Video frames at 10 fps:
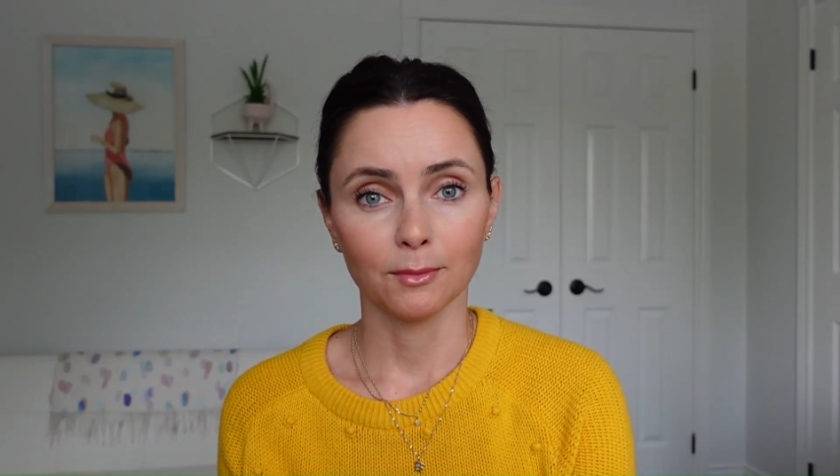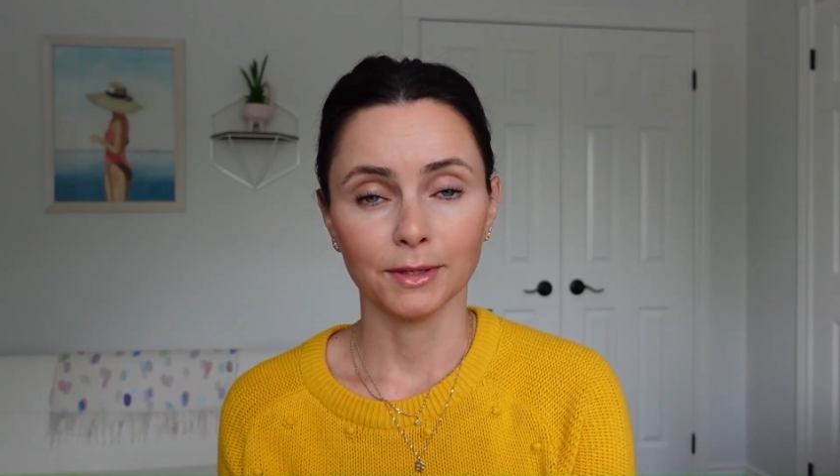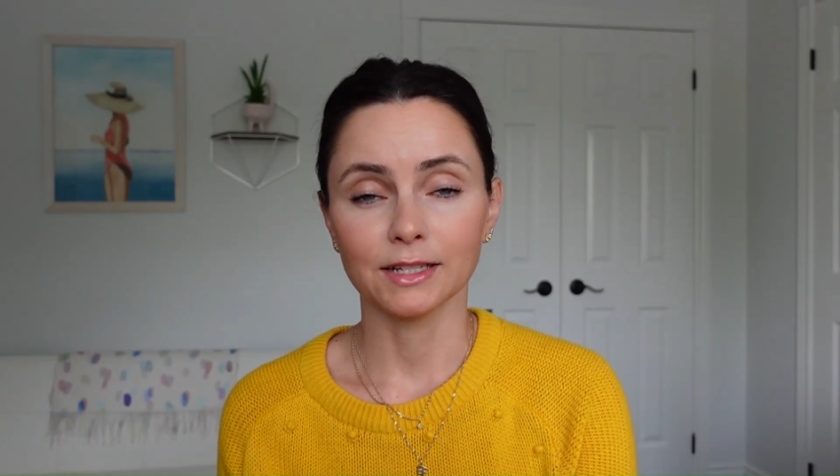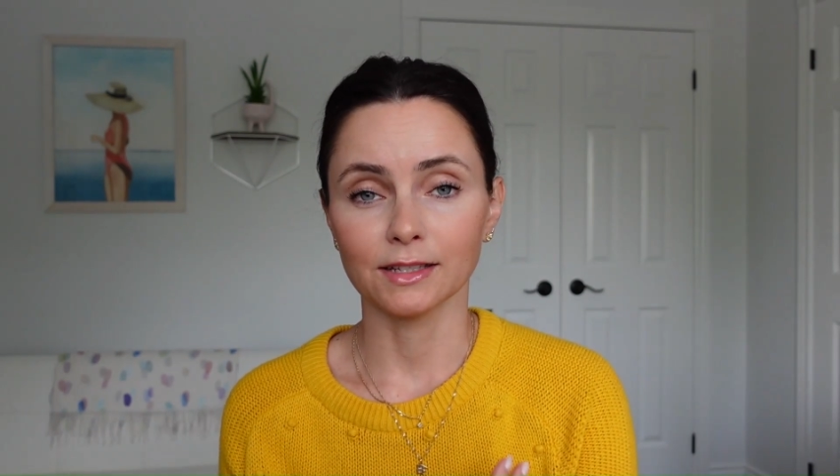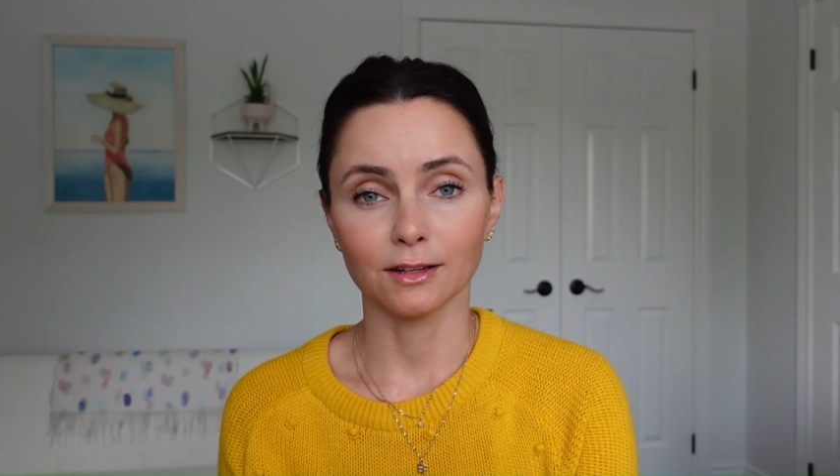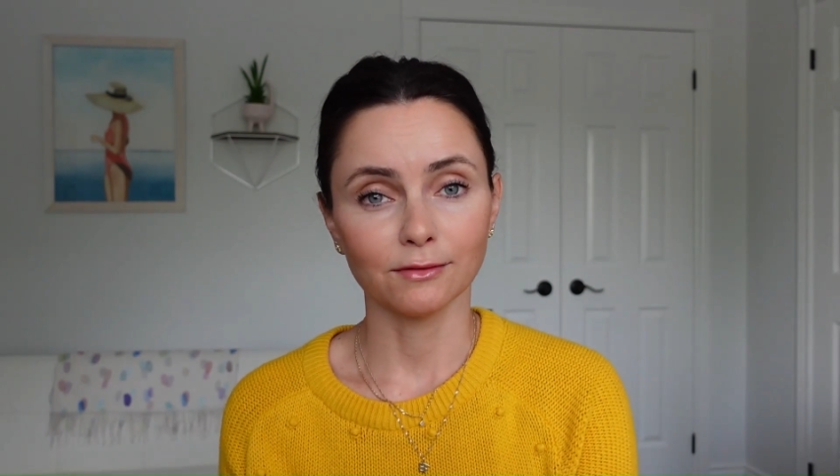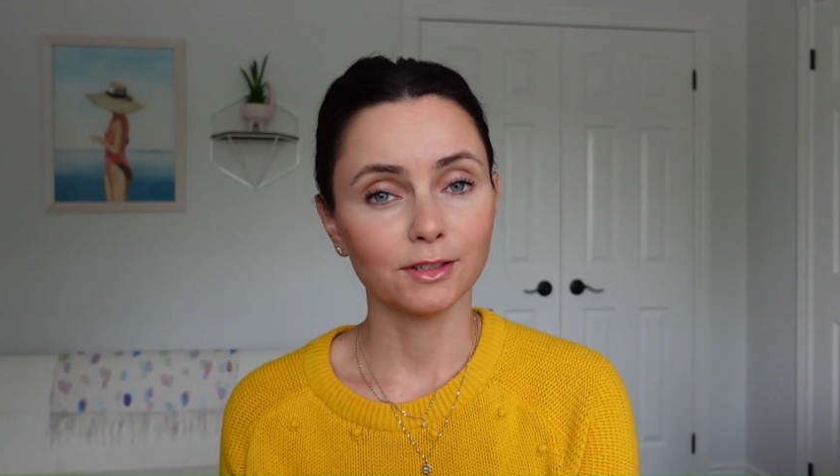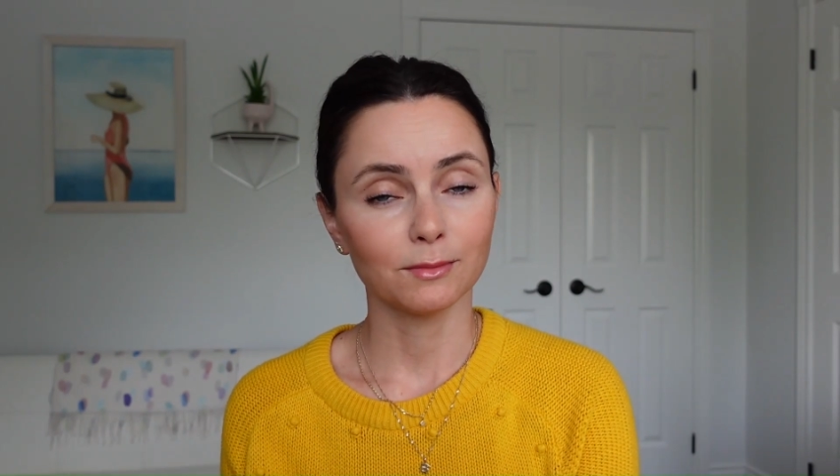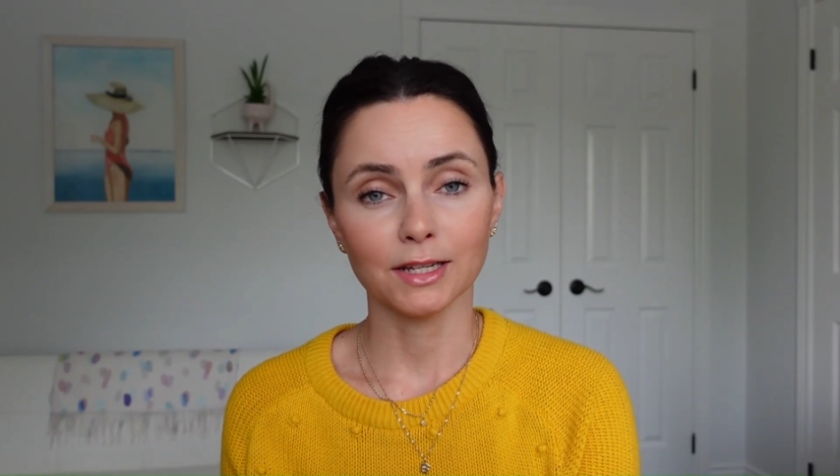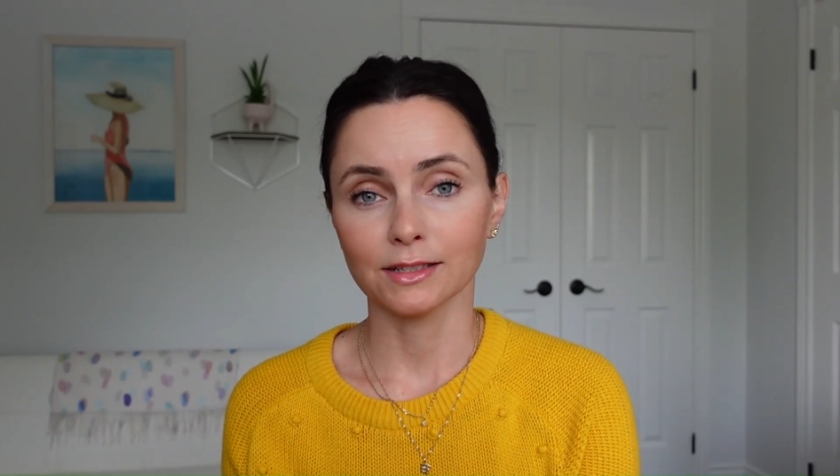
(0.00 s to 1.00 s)
because it
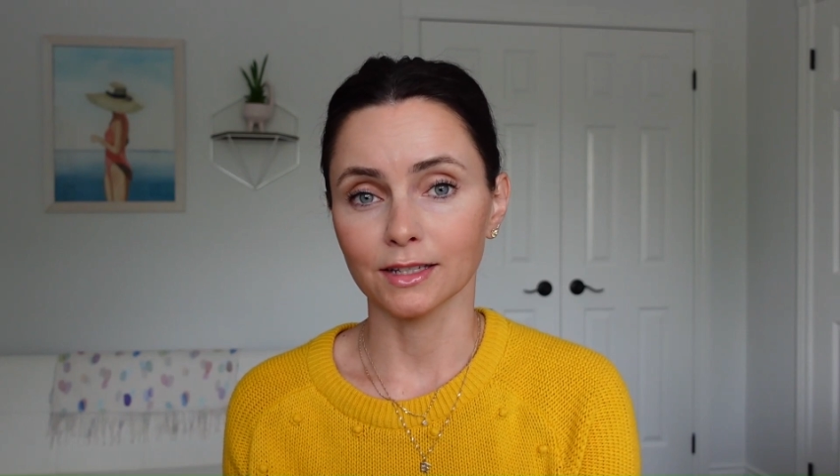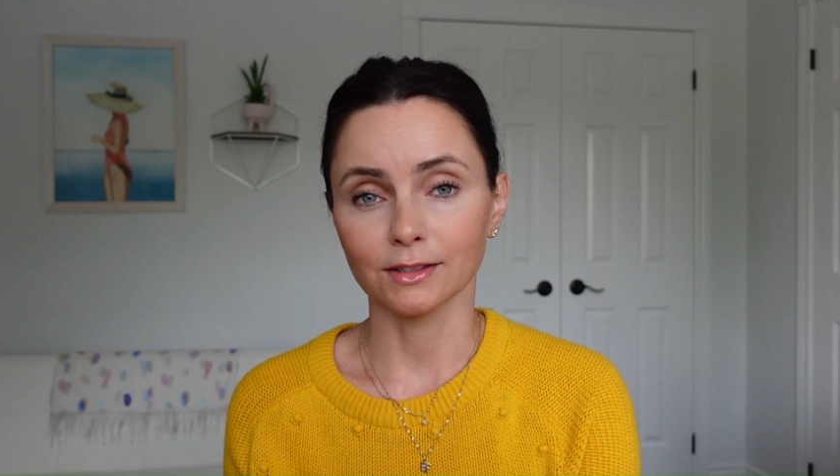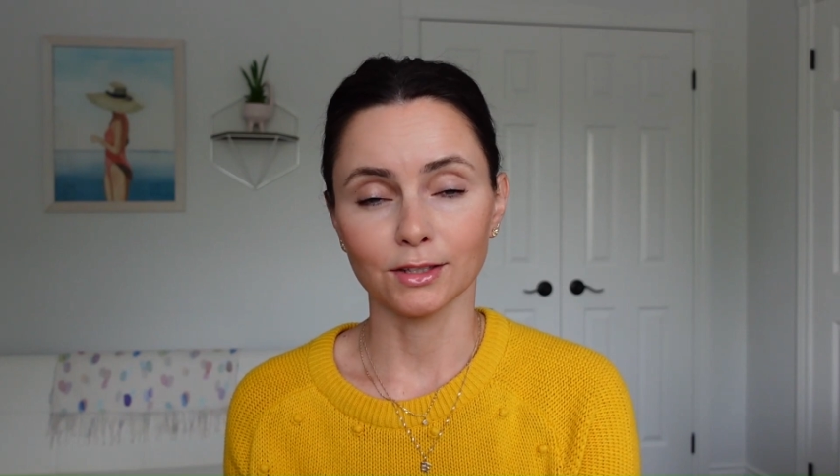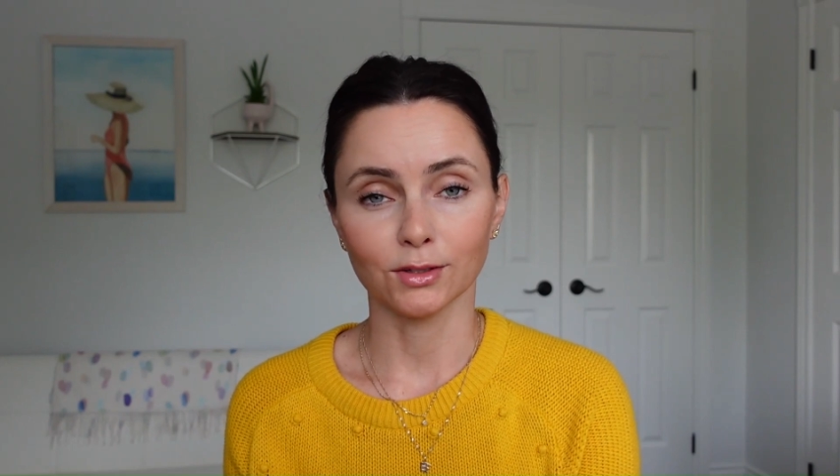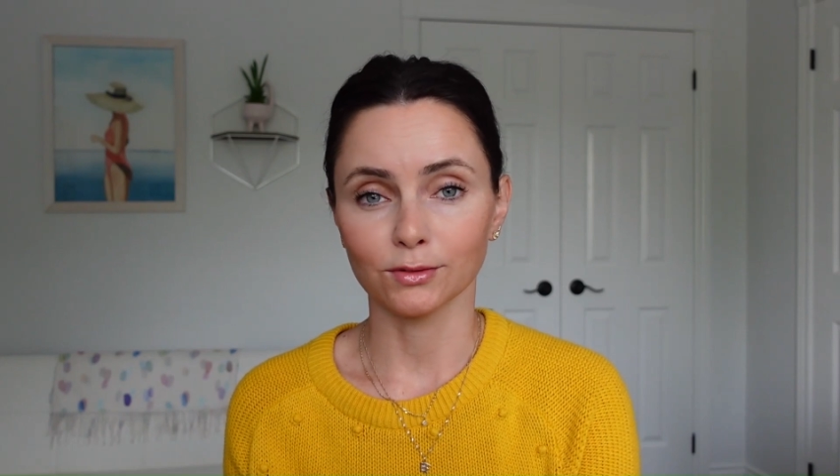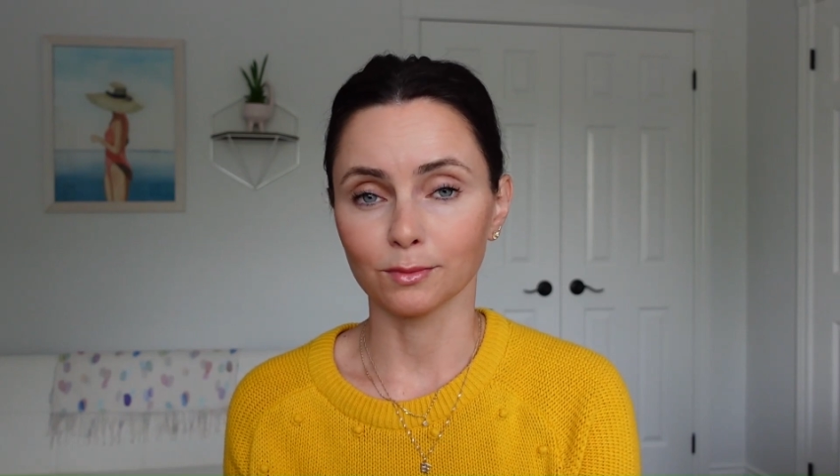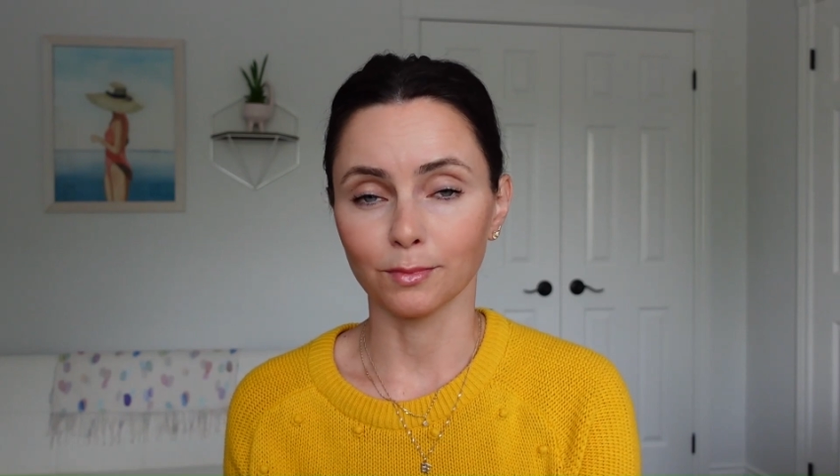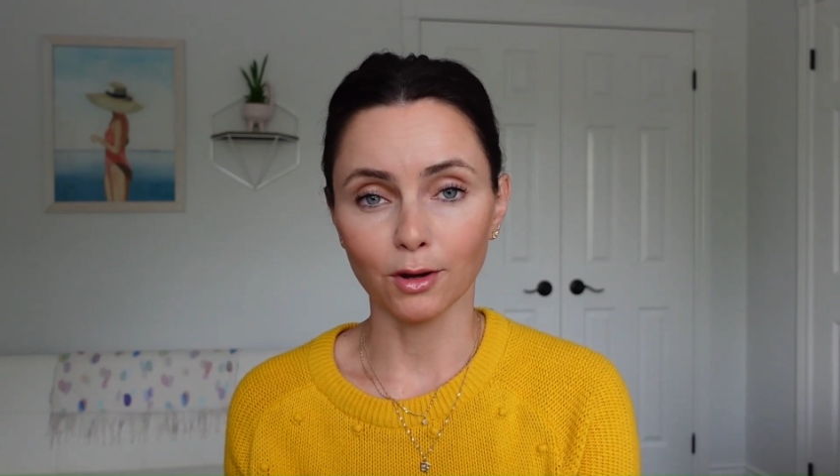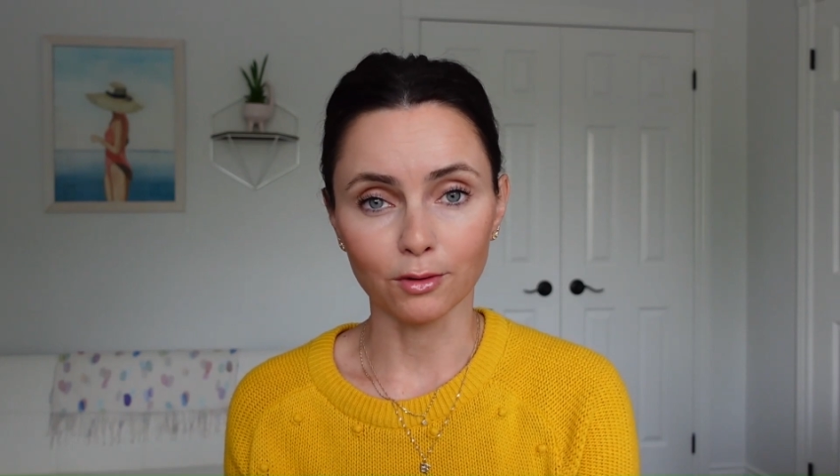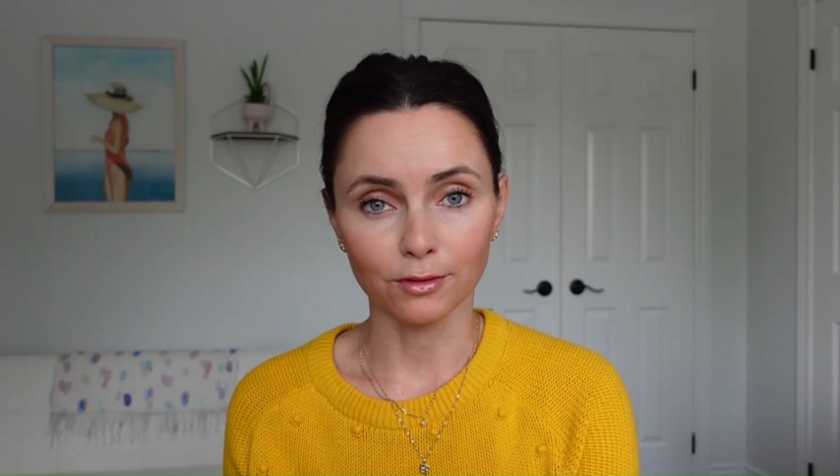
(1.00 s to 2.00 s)
often makes sense to use
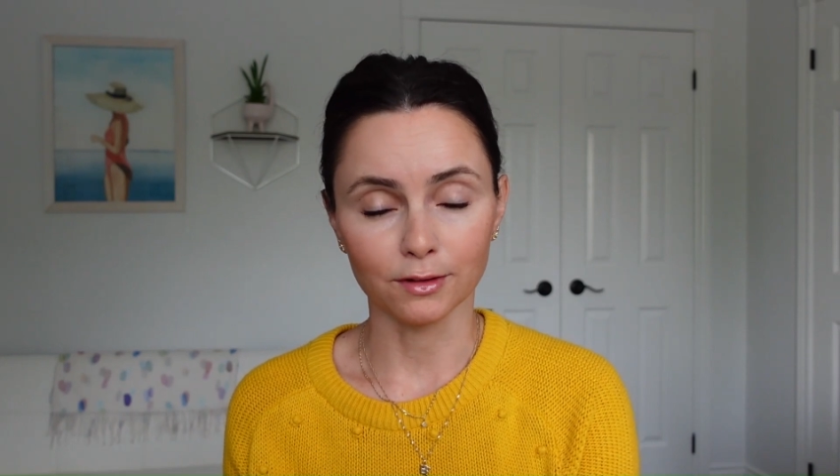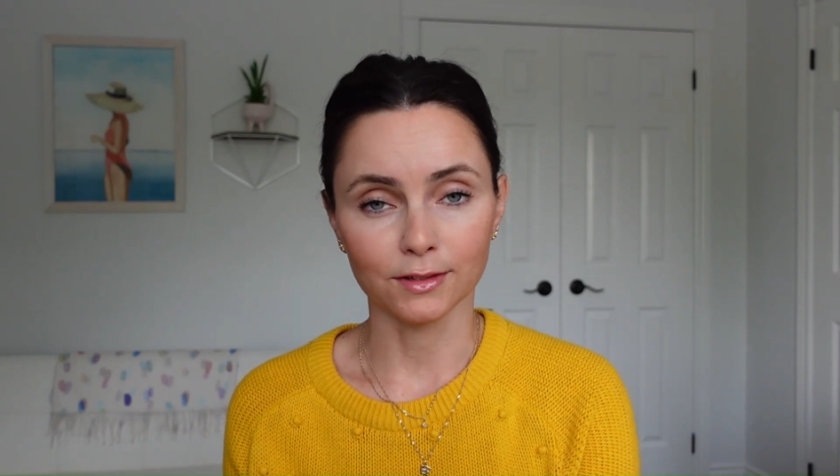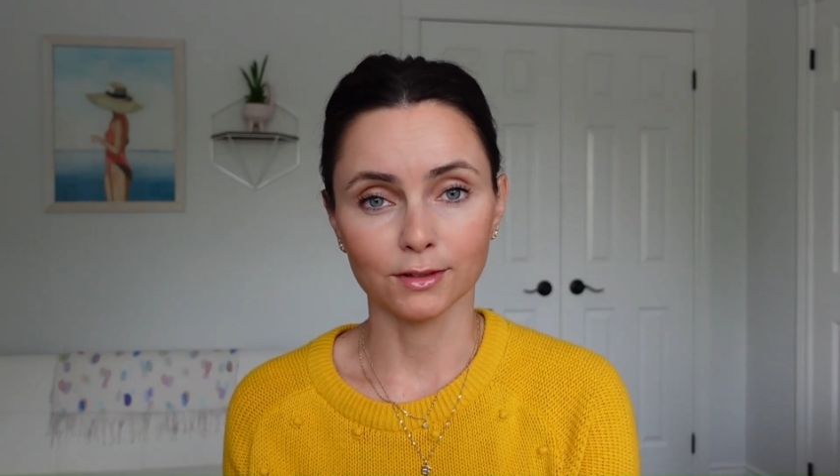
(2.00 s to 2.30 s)
both in a